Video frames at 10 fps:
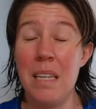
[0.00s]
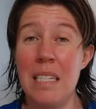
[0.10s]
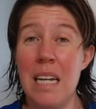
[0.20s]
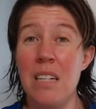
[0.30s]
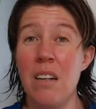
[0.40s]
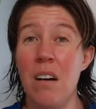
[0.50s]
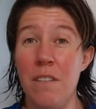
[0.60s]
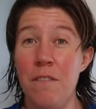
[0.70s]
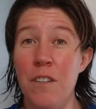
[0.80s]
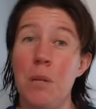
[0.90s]
days are
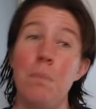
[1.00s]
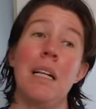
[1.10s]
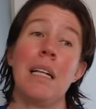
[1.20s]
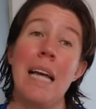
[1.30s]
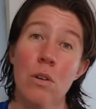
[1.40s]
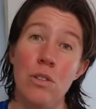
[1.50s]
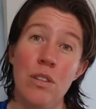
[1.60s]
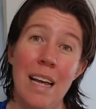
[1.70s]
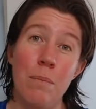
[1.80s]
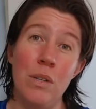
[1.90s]
deficient, but I'll get on
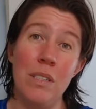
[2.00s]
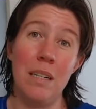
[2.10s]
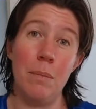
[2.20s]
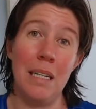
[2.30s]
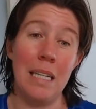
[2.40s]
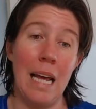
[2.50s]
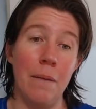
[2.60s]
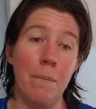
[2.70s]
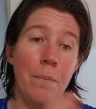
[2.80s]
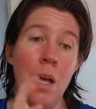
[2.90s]
to that point in a minute
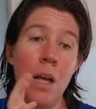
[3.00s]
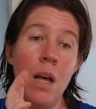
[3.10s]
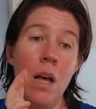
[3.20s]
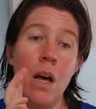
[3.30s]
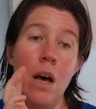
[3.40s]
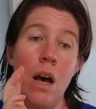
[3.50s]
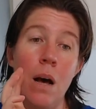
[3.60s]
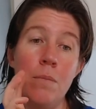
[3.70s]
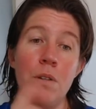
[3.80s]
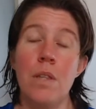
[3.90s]
again.
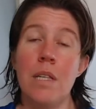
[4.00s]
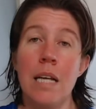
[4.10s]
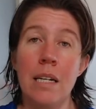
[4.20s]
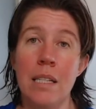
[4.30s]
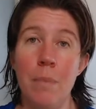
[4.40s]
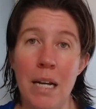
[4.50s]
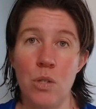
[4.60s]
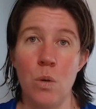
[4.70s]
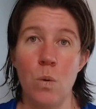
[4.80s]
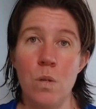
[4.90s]
So the sun is the main
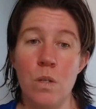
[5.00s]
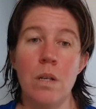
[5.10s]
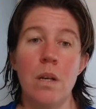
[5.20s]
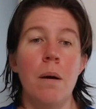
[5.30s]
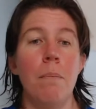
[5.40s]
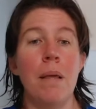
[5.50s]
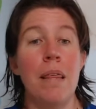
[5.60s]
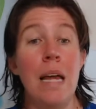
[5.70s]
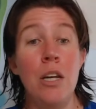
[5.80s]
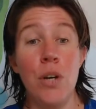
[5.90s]
source, but
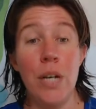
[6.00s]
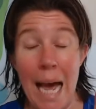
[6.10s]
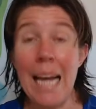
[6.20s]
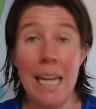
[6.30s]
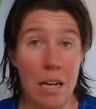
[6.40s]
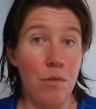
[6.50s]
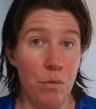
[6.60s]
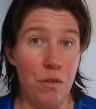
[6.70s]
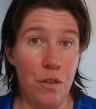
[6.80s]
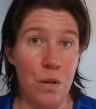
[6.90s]
then you can get it
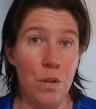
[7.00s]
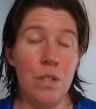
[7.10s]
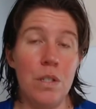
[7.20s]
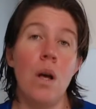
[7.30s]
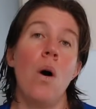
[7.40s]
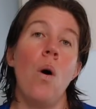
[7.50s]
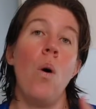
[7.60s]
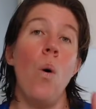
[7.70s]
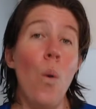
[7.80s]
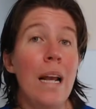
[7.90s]
from foods.
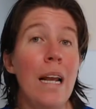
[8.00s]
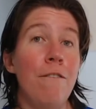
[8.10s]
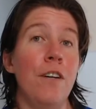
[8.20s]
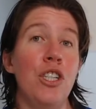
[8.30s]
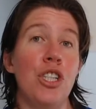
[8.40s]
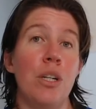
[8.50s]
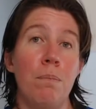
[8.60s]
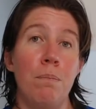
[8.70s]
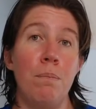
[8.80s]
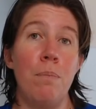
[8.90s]
Oily
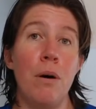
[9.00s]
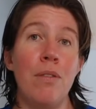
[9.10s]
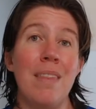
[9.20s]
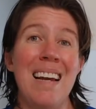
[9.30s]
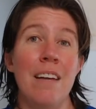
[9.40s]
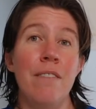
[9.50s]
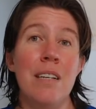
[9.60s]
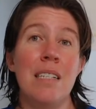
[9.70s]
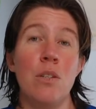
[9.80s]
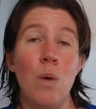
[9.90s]
fish, both their
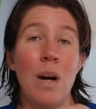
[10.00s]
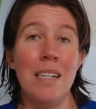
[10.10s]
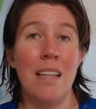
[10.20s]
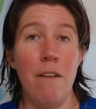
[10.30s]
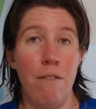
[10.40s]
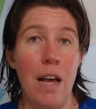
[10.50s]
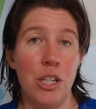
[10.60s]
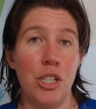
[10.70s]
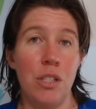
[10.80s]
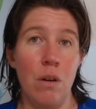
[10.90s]
livers as well as their
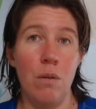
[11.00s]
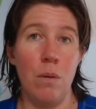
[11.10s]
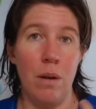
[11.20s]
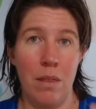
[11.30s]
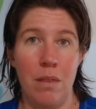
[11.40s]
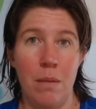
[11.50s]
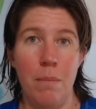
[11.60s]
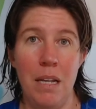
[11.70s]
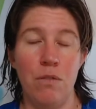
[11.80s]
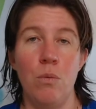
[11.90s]
flesh, so the
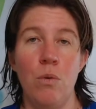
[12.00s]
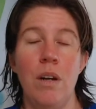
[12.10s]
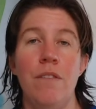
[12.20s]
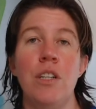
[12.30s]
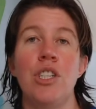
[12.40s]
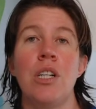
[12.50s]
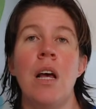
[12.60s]
meat from oily fish,